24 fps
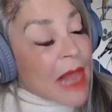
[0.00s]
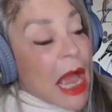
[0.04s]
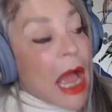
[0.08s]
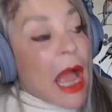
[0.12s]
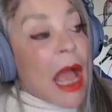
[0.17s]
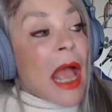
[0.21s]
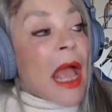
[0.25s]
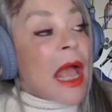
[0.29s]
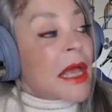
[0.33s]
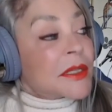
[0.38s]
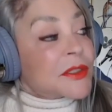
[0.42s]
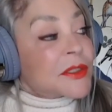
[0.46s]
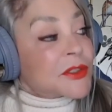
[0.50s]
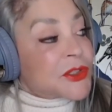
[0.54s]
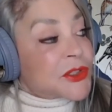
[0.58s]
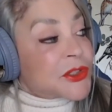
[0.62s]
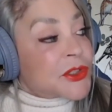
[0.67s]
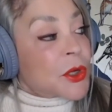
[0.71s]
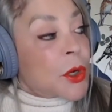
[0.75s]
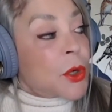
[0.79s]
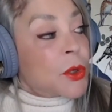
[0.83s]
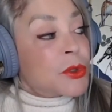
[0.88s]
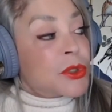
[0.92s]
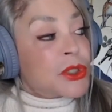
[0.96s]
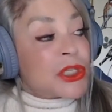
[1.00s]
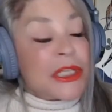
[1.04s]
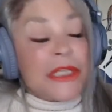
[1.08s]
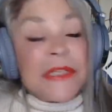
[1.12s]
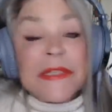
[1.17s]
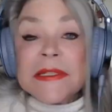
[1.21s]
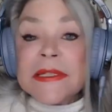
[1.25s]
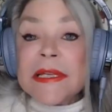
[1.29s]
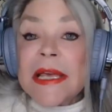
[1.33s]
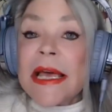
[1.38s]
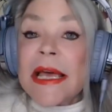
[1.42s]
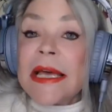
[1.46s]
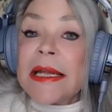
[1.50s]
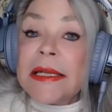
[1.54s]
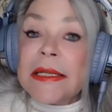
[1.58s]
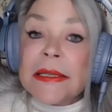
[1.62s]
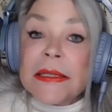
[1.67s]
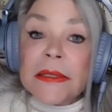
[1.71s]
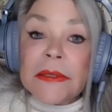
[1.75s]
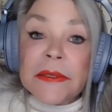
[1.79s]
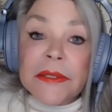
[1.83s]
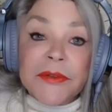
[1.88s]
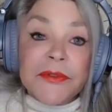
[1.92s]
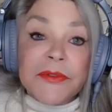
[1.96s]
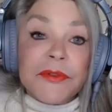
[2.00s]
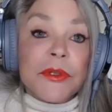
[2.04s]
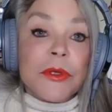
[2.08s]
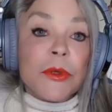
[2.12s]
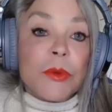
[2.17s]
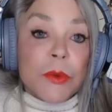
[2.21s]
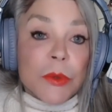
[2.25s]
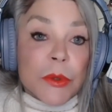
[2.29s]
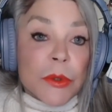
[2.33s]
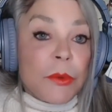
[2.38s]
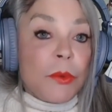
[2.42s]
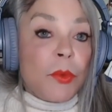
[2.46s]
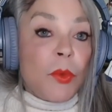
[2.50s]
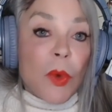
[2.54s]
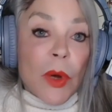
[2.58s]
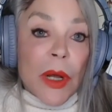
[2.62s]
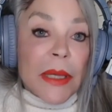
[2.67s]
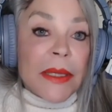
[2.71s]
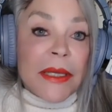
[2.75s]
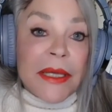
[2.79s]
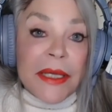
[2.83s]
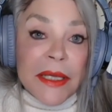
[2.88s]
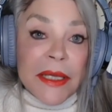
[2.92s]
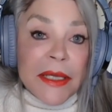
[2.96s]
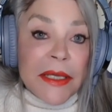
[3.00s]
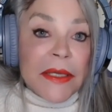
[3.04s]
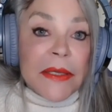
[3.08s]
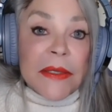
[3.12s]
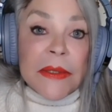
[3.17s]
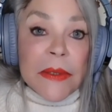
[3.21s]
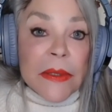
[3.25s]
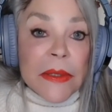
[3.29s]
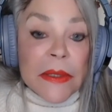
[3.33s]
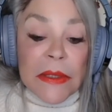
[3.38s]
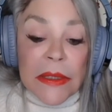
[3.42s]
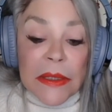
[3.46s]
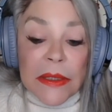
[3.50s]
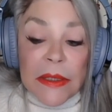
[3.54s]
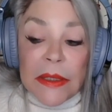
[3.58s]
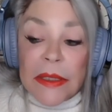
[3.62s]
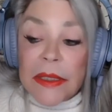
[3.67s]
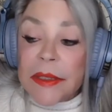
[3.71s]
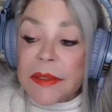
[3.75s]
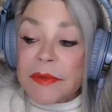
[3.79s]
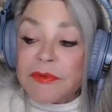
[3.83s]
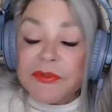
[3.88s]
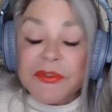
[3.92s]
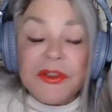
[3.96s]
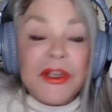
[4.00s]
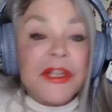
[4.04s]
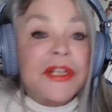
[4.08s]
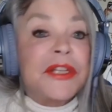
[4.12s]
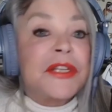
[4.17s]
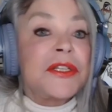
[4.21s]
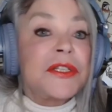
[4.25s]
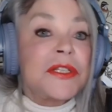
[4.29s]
And so she sat in the living room while he and the uh, vetted